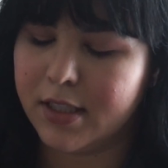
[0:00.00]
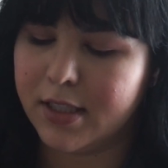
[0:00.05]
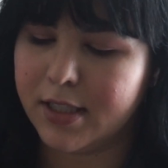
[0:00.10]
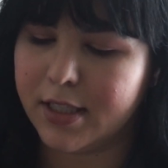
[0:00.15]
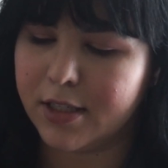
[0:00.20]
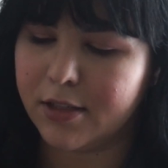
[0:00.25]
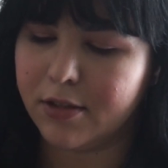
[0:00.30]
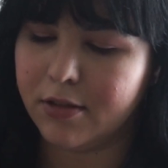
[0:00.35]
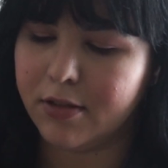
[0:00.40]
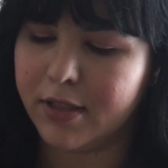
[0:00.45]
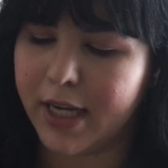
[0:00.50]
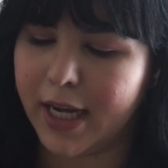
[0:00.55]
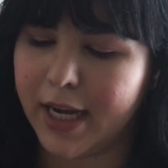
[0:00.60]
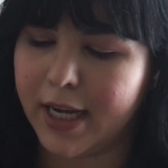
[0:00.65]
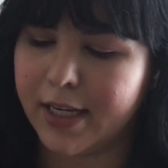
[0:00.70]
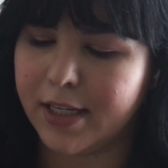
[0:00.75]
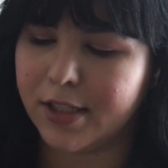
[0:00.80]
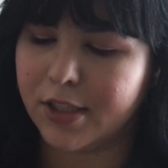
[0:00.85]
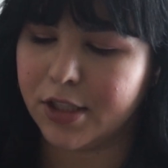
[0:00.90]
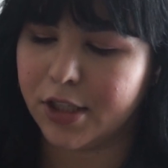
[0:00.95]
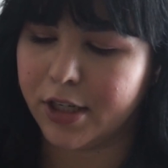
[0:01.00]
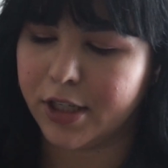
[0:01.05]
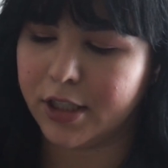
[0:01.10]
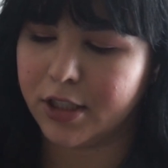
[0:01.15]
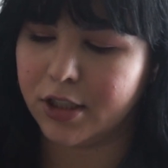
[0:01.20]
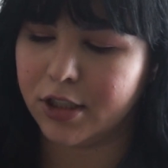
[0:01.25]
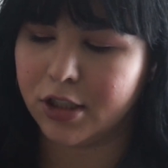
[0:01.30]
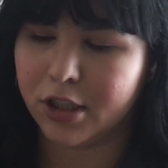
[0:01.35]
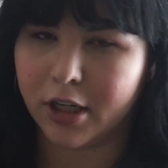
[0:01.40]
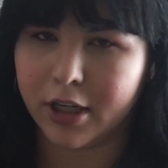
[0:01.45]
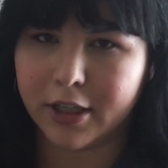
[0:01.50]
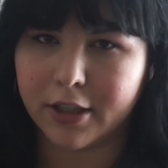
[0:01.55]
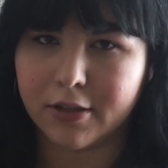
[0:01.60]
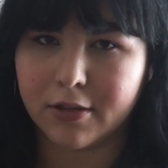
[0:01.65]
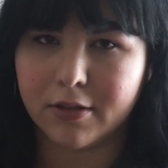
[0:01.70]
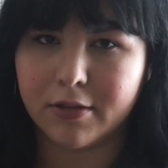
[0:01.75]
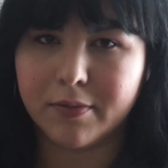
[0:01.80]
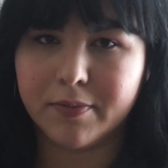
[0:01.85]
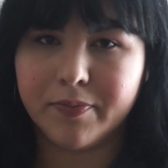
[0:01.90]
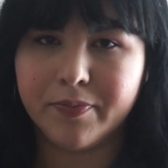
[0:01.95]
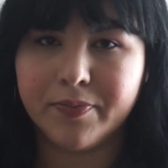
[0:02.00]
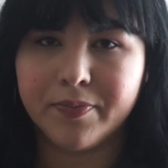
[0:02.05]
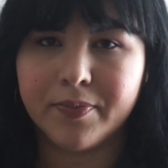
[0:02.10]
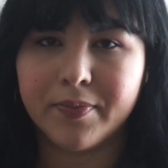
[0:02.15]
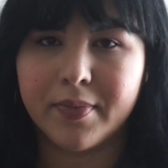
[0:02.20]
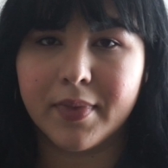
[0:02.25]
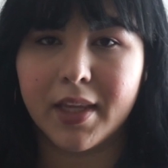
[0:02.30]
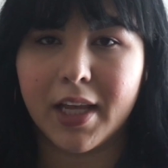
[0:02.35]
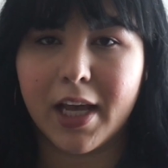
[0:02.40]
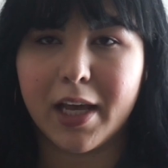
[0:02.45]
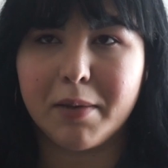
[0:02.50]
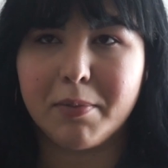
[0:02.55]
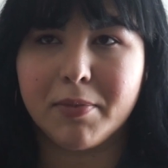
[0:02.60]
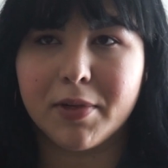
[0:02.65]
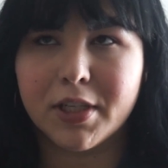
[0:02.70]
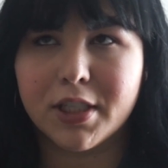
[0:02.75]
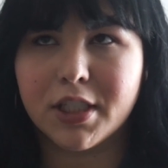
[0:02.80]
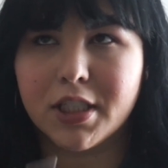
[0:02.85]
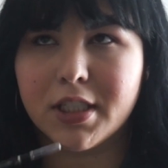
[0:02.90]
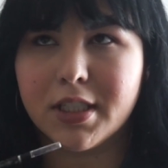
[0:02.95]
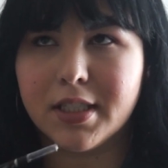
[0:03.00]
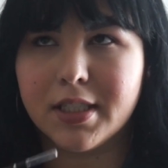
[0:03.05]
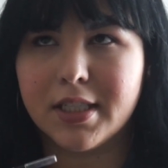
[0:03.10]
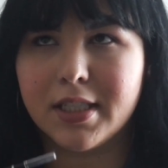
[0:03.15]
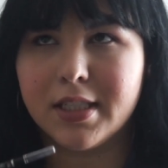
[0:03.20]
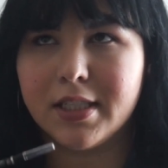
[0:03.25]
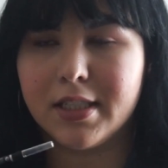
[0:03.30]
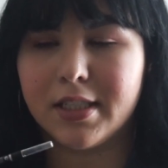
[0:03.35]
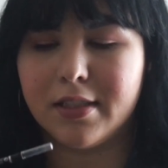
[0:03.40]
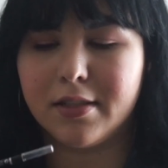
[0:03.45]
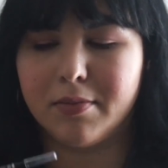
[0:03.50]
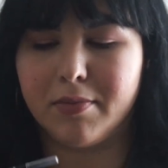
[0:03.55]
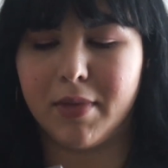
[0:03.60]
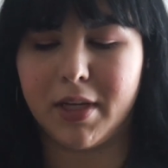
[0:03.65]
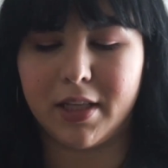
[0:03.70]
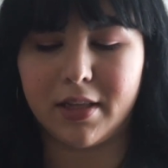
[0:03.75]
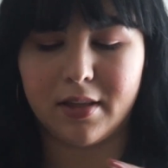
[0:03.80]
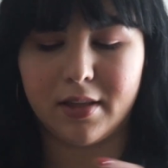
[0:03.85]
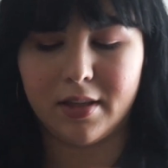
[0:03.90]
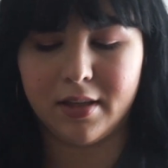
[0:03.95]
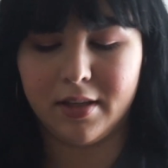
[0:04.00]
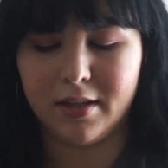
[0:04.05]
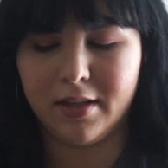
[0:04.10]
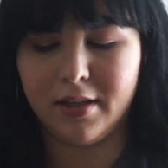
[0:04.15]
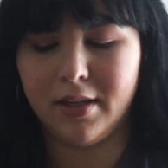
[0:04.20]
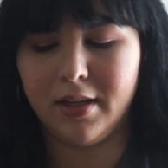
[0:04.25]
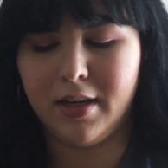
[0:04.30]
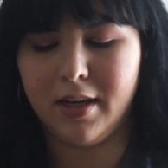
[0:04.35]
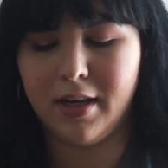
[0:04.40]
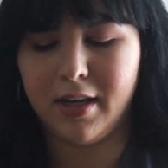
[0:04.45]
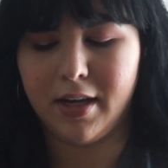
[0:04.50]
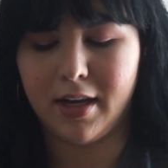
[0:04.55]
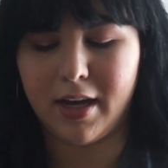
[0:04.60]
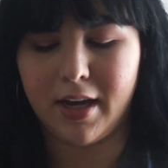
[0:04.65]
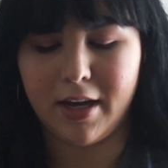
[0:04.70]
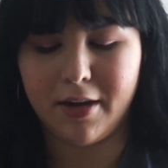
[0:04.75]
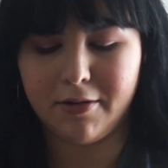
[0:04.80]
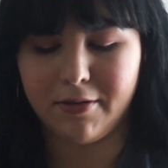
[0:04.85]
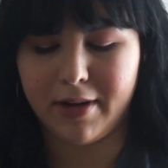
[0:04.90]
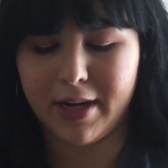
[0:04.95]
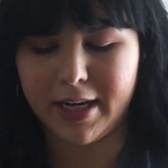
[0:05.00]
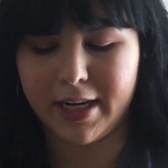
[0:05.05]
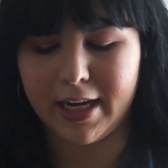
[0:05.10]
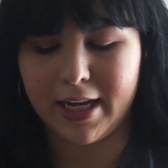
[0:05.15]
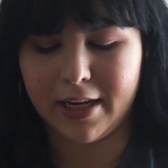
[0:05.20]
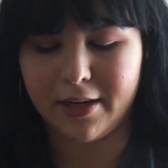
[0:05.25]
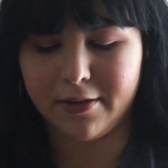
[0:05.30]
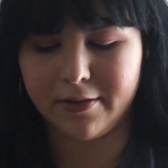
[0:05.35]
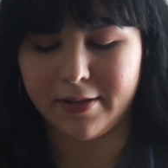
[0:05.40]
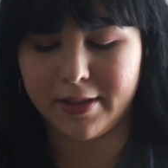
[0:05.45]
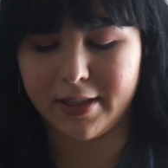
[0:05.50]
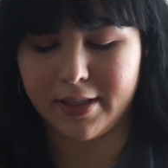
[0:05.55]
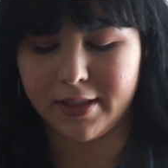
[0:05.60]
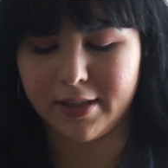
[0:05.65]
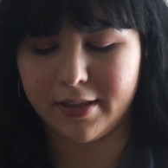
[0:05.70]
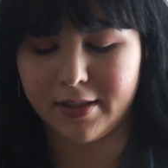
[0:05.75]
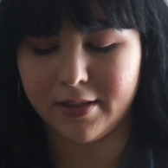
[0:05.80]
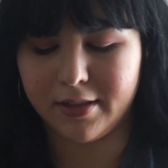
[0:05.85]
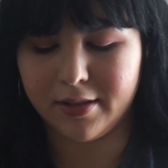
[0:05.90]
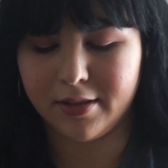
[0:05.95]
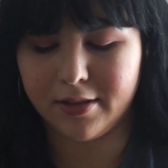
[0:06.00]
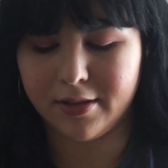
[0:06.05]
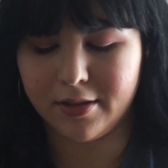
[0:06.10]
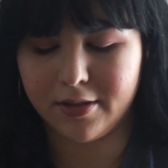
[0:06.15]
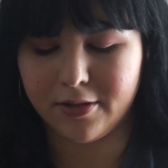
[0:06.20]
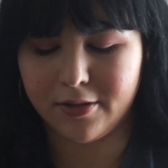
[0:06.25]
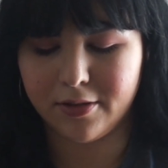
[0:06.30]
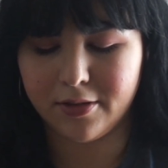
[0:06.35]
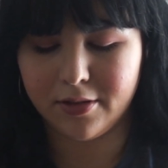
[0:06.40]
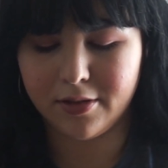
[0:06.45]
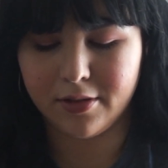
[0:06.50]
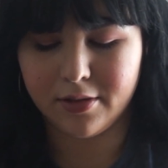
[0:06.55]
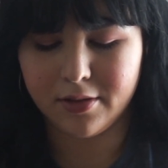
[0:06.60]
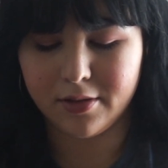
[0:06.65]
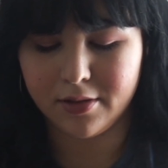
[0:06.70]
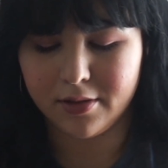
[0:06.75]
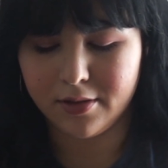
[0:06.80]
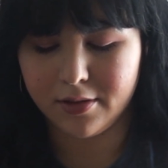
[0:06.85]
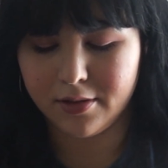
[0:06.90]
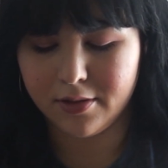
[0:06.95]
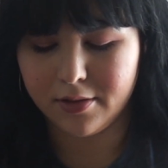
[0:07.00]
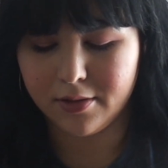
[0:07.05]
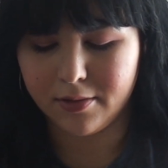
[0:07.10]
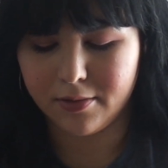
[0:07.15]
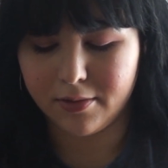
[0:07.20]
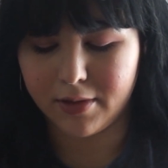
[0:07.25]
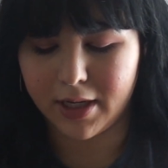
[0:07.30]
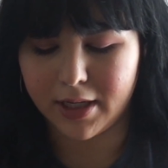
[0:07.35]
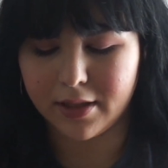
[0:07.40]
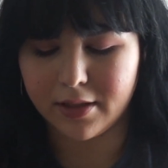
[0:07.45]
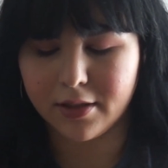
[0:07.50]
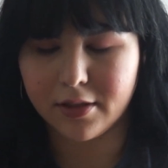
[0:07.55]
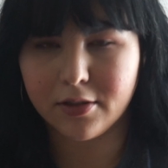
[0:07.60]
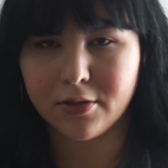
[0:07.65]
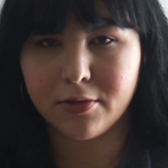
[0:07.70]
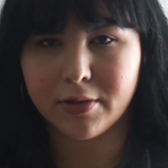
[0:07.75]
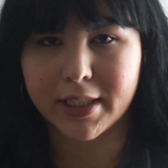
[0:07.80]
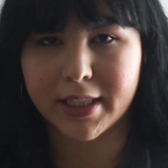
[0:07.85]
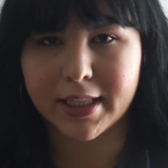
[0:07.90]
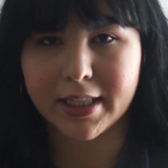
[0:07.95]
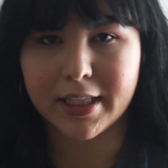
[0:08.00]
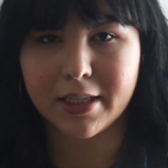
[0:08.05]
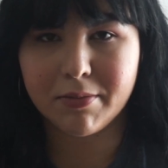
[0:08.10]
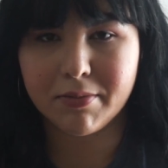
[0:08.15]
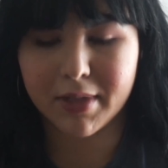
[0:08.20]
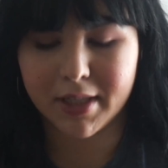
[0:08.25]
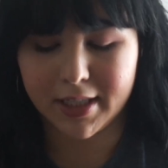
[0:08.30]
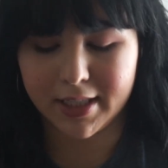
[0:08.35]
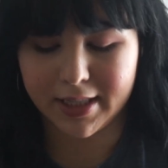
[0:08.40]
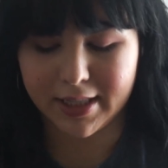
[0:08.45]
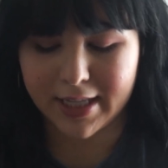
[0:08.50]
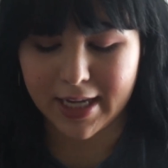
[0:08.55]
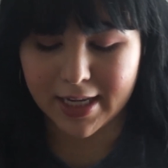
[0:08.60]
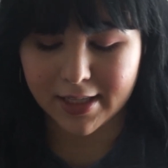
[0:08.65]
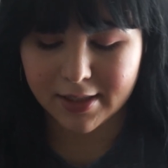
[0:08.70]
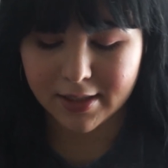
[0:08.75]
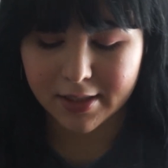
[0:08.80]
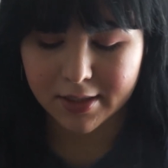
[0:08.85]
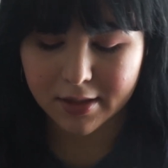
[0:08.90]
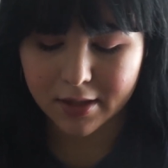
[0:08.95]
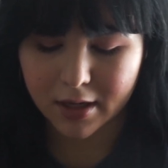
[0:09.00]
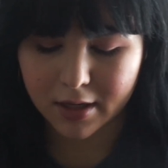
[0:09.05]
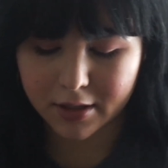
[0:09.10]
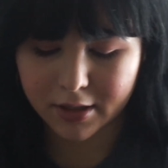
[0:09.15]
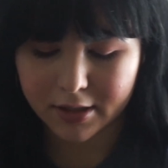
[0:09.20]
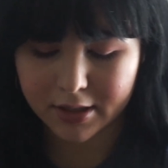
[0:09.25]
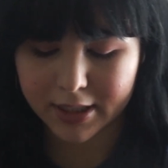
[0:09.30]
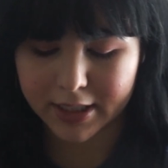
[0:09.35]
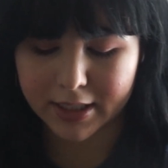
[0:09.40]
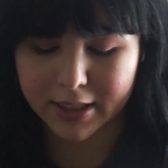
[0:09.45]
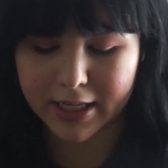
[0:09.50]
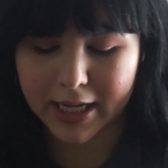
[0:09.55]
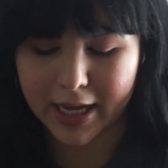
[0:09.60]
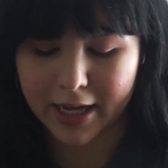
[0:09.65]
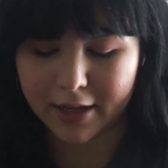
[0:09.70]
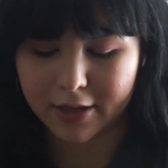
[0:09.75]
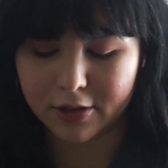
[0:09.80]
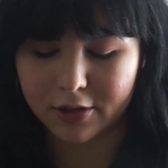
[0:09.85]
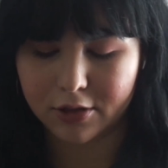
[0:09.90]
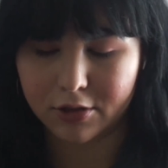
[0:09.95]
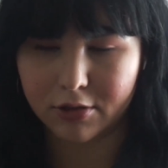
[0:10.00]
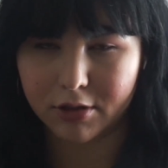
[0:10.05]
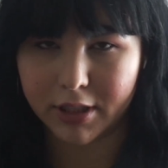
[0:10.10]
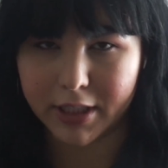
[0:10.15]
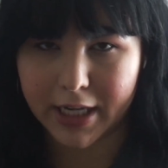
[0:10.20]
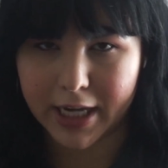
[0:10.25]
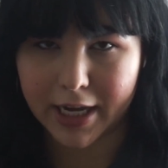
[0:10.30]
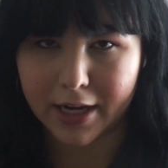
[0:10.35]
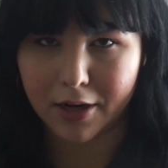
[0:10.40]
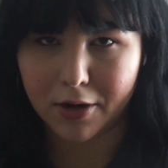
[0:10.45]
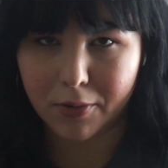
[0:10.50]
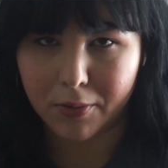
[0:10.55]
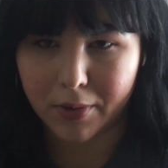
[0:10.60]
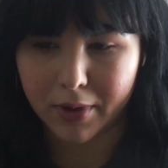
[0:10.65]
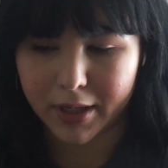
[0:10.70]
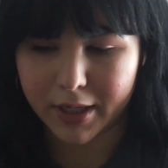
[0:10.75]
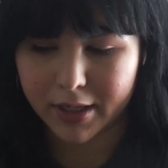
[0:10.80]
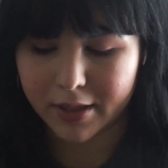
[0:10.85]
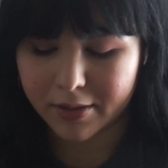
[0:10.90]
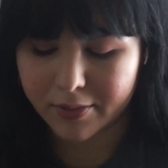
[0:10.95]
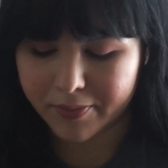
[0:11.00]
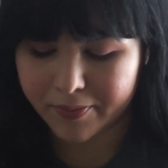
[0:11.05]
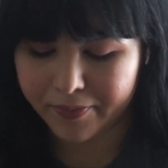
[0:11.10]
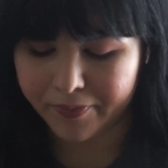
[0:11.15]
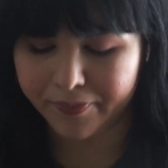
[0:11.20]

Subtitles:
09 Dark Charcoal. I purchased this month. I ran out of it rather quickly, but it lasted longer than that Jordana one.